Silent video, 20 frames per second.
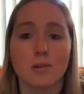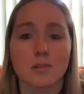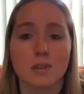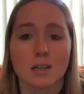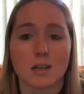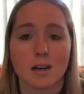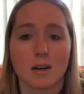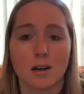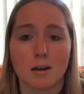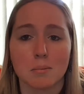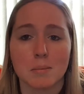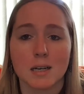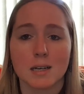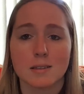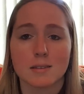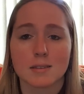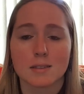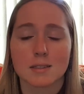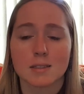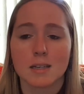in the
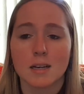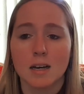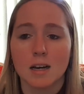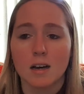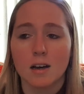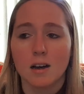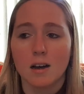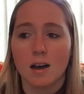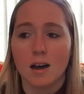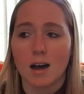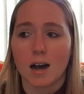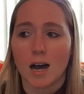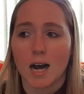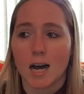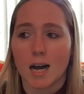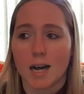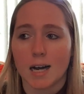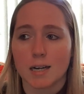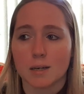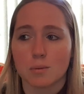comments.
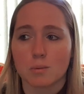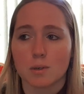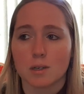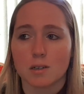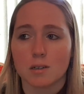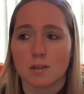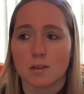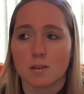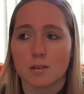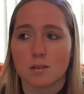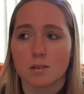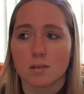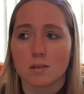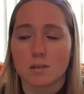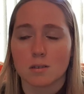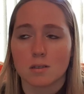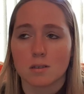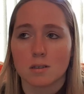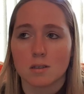I will